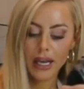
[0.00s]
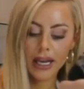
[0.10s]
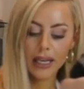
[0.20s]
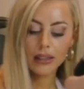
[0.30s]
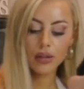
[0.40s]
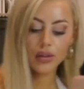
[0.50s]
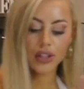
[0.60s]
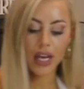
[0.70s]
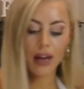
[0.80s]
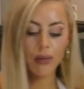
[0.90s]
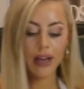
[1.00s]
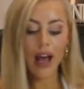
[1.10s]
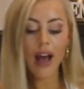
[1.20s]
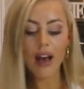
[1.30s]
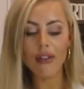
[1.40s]
And look at that. We
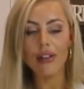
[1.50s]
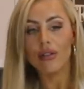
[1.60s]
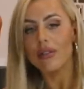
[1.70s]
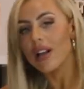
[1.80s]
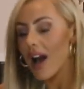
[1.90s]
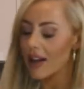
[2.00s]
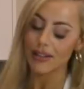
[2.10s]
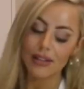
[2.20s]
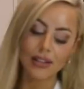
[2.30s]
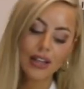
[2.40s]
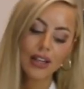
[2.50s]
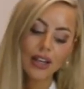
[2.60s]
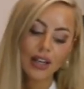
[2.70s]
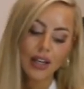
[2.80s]
have a little custard,